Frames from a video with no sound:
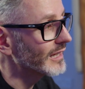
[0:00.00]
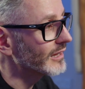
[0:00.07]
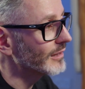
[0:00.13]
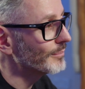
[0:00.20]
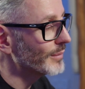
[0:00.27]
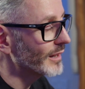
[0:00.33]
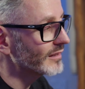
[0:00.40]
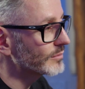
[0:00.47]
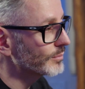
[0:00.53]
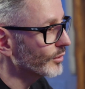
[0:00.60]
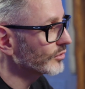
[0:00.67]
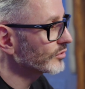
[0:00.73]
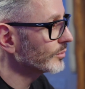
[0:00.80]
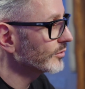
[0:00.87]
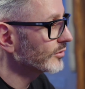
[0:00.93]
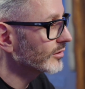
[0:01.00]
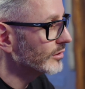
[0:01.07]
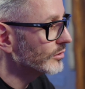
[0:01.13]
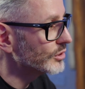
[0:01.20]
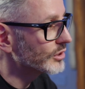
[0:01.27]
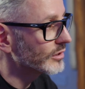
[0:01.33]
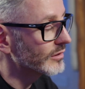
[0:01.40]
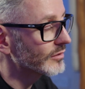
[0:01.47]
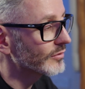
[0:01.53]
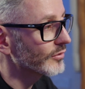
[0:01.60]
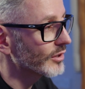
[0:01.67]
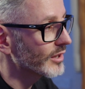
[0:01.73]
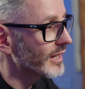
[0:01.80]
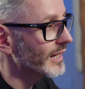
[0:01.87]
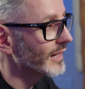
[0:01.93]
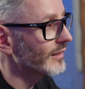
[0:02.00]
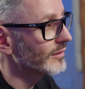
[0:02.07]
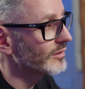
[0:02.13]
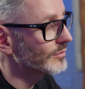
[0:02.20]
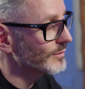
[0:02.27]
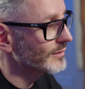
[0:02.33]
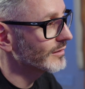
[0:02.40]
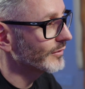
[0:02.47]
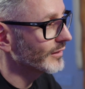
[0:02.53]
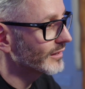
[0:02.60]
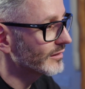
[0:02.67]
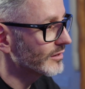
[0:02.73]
get the best possible solutions for their specific